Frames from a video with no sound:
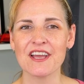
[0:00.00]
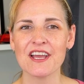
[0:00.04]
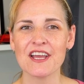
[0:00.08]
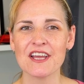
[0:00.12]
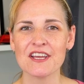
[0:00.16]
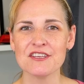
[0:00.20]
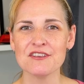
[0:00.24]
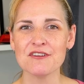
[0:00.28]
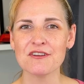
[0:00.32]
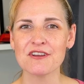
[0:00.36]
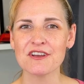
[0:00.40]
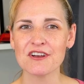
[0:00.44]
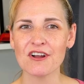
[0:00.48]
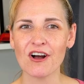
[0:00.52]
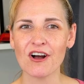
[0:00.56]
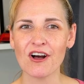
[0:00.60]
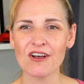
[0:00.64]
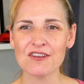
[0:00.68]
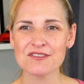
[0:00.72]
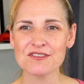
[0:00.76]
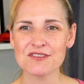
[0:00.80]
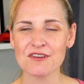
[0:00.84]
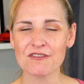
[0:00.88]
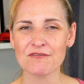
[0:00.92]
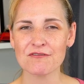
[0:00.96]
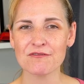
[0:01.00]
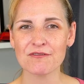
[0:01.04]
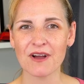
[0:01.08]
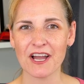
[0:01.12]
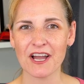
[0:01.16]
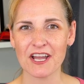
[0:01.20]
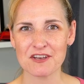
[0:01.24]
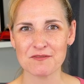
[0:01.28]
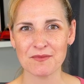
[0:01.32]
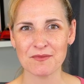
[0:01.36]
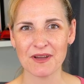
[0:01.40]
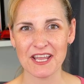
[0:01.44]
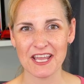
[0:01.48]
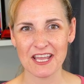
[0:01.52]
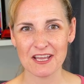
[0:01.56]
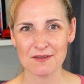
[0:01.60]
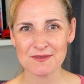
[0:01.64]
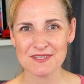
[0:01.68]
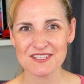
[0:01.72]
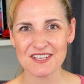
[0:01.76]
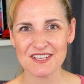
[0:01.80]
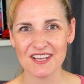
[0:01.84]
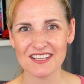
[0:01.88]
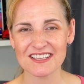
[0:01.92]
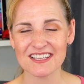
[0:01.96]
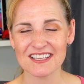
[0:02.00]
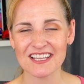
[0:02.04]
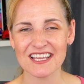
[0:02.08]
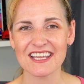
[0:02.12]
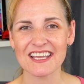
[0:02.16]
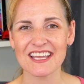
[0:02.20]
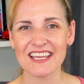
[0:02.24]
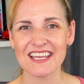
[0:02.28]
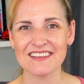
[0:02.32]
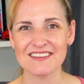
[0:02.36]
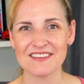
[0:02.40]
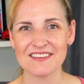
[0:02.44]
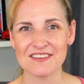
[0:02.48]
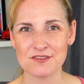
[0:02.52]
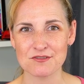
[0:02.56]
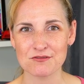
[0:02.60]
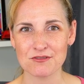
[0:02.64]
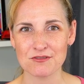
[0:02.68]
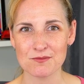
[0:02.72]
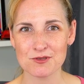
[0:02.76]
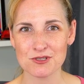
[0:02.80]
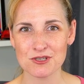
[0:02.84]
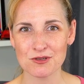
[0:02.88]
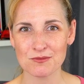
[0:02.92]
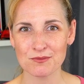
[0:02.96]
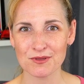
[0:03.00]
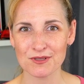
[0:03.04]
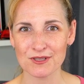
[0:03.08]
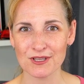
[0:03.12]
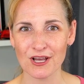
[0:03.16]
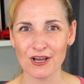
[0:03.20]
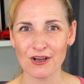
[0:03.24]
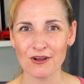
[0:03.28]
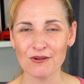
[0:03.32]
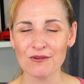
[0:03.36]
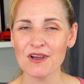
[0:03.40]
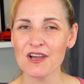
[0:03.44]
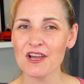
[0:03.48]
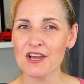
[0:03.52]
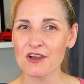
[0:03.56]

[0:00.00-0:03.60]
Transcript: You can also find my Amazon link in the description below,